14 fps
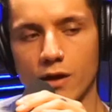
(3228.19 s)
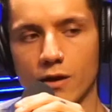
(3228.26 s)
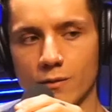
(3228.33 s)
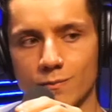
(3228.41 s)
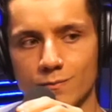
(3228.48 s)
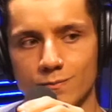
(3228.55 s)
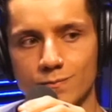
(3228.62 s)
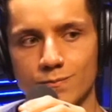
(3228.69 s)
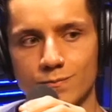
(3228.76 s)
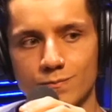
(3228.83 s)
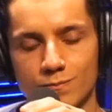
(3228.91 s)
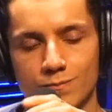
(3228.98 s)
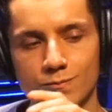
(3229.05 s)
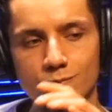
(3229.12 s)
know, when I
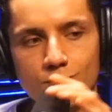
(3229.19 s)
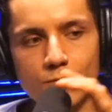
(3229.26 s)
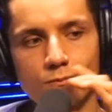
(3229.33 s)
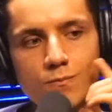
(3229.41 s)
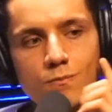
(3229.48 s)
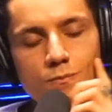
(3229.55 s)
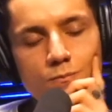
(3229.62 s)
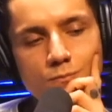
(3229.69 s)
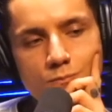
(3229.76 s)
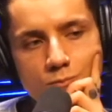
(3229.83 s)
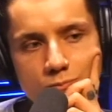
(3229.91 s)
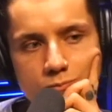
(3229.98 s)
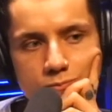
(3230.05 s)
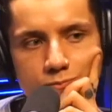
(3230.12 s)
need to, and I
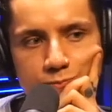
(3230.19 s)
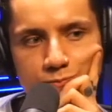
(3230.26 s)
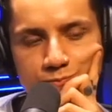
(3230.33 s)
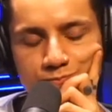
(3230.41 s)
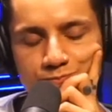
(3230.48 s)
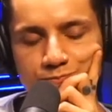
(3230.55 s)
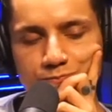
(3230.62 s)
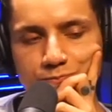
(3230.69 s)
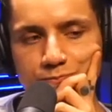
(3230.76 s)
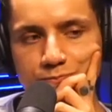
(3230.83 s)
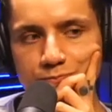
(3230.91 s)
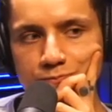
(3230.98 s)
just did.